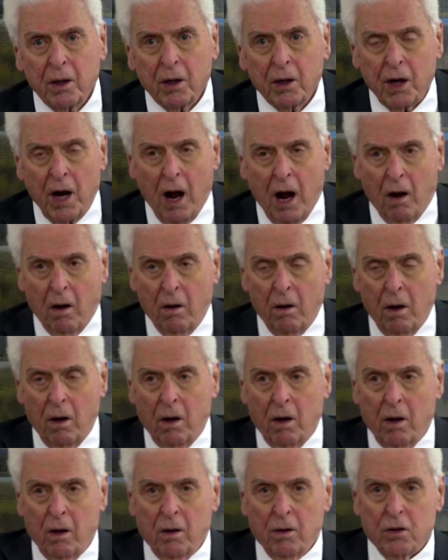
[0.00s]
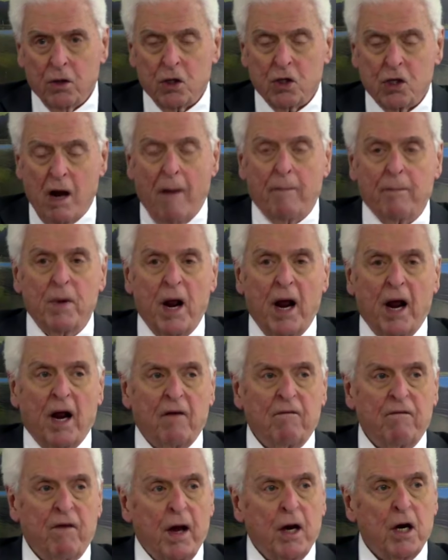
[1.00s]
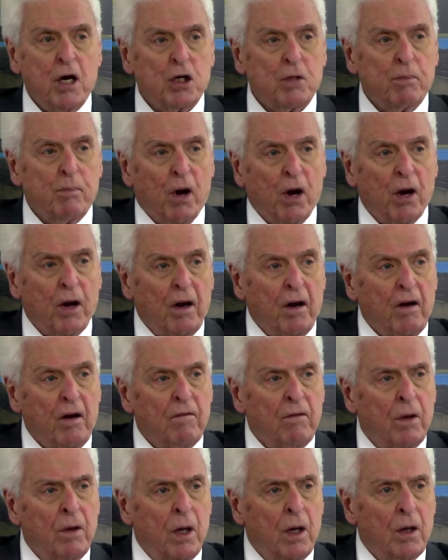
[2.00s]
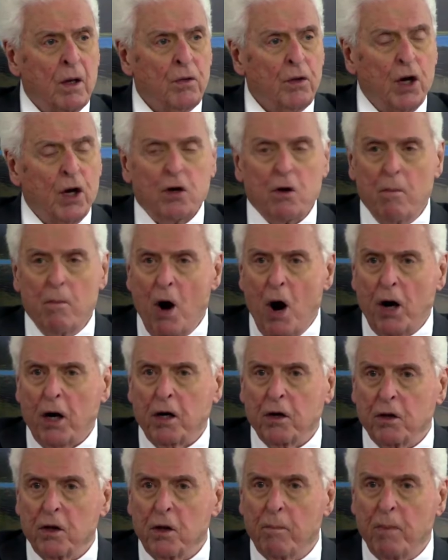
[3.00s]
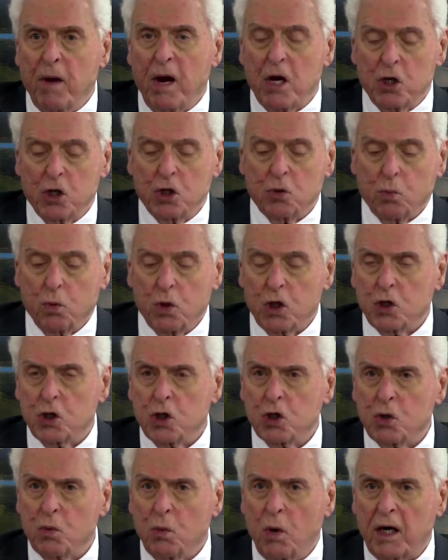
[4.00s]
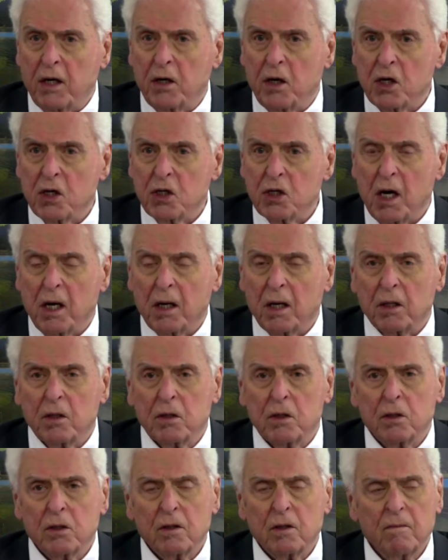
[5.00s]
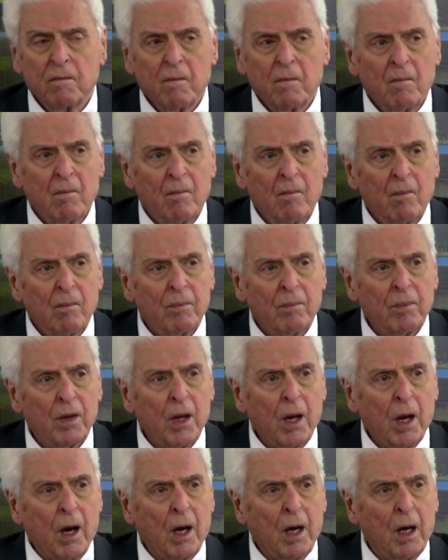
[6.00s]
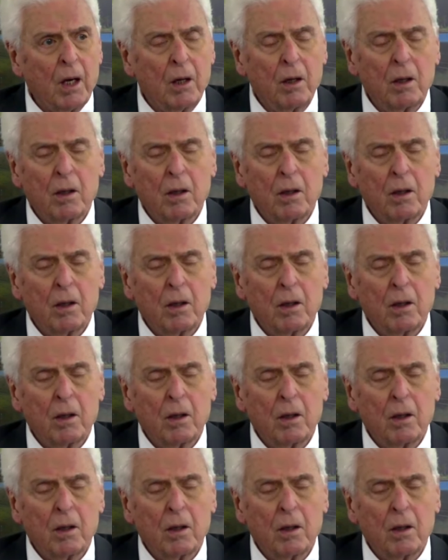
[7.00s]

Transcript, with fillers: Now, the Seventh-day Adventists believe that the mark of the beast, which is what this is, okay,